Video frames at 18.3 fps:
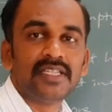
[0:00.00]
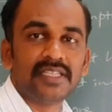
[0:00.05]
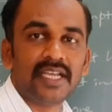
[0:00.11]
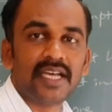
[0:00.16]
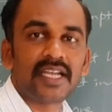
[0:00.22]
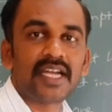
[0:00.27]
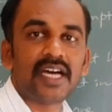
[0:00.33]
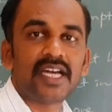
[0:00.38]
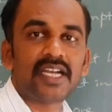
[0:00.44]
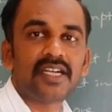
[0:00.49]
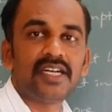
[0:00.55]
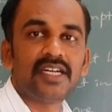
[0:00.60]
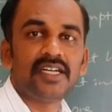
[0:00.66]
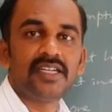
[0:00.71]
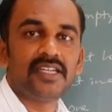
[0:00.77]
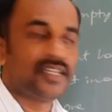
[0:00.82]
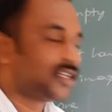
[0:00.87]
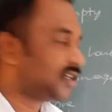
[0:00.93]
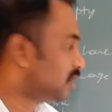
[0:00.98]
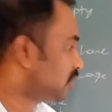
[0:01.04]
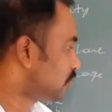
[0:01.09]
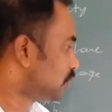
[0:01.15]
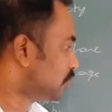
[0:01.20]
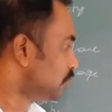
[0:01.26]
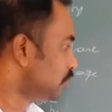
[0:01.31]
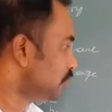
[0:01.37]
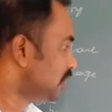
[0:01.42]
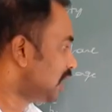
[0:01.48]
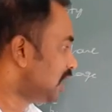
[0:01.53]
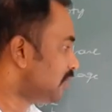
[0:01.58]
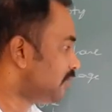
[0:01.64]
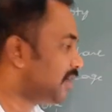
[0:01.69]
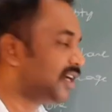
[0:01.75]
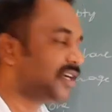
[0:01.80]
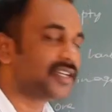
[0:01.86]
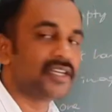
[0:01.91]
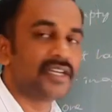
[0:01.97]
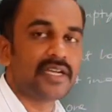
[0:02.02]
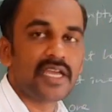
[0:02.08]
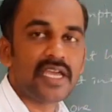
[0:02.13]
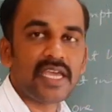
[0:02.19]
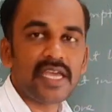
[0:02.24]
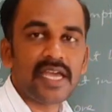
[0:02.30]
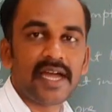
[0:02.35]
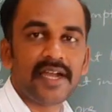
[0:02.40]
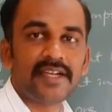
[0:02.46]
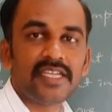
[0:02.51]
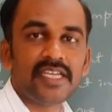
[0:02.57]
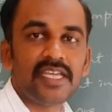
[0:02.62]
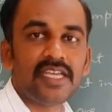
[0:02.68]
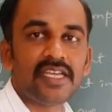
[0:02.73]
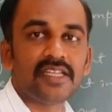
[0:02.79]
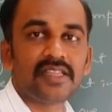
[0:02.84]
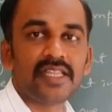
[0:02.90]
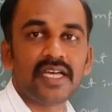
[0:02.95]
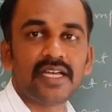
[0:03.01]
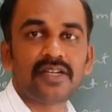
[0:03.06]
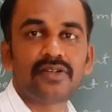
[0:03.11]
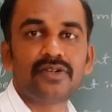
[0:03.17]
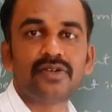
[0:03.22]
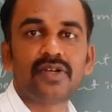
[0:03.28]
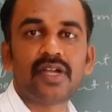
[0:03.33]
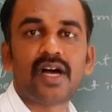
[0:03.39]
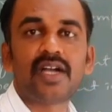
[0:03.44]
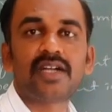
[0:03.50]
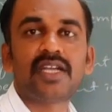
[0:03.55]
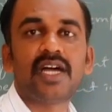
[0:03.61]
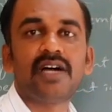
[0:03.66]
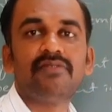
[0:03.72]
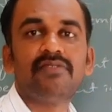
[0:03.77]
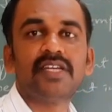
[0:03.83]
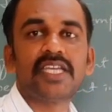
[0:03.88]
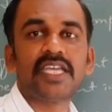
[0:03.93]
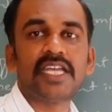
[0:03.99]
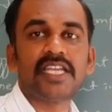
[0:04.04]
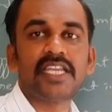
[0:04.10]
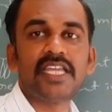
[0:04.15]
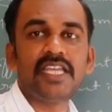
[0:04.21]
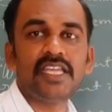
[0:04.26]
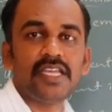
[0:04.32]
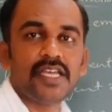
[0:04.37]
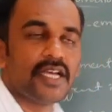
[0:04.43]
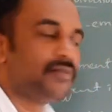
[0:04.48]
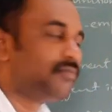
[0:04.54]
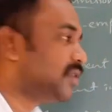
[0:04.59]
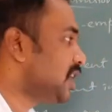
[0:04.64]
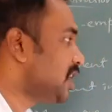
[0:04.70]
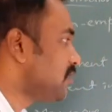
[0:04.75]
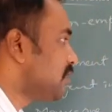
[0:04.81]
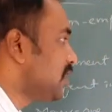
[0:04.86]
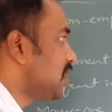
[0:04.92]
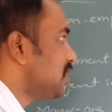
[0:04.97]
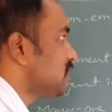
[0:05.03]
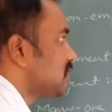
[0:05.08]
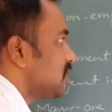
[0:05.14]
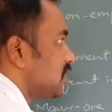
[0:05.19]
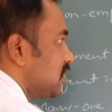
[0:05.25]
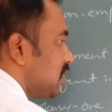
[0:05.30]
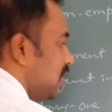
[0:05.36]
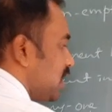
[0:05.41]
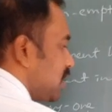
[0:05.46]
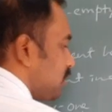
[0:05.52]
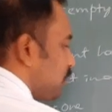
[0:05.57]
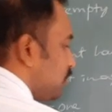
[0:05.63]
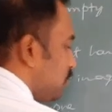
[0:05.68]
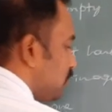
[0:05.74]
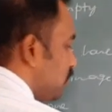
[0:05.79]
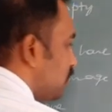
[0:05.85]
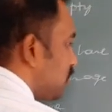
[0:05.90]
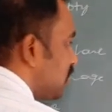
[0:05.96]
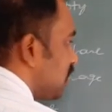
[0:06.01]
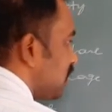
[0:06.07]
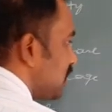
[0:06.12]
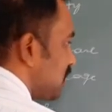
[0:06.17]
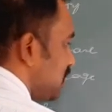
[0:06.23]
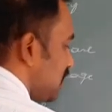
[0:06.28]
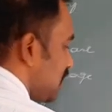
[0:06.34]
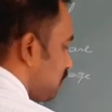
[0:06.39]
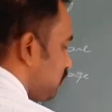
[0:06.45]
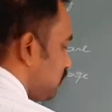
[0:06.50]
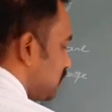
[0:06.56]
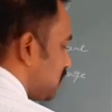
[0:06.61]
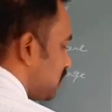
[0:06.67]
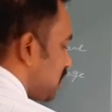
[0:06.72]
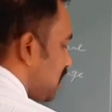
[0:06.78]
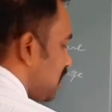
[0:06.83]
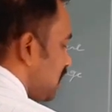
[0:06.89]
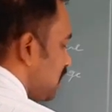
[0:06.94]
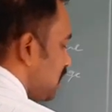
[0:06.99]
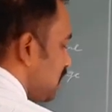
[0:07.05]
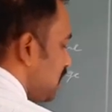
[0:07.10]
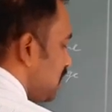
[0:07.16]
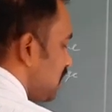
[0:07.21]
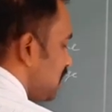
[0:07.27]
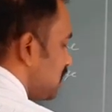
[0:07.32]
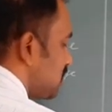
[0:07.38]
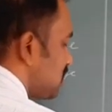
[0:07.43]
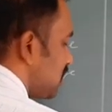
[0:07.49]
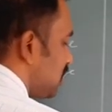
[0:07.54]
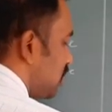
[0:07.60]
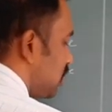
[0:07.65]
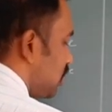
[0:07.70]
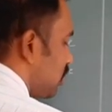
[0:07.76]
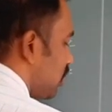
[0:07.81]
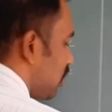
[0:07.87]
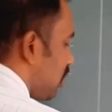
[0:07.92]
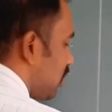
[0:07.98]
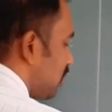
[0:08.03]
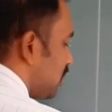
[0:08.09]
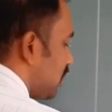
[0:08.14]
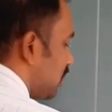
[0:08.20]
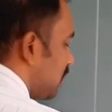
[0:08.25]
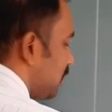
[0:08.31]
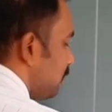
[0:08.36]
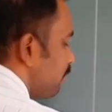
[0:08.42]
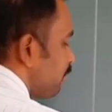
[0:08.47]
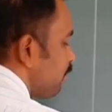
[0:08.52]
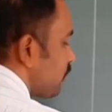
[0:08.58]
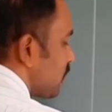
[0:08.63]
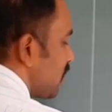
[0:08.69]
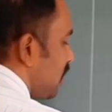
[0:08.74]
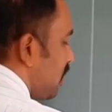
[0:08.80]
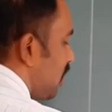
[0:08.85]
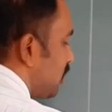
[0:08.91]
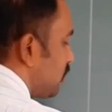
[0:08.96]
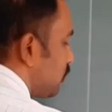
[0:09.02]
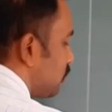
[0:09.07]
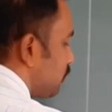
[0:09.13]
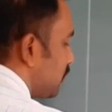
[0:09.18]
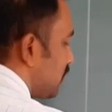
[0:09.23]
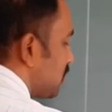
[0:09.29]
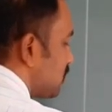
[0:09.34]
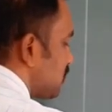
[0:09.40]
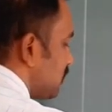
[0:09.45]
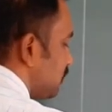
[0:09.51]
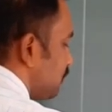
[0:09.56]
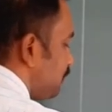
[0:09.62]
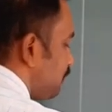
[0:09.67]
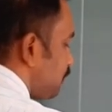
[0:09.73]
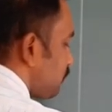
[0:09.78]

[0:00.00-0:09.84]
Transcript: there are two elements D and E. There do not have any pre-image. Therefore, F3 is not a onto function.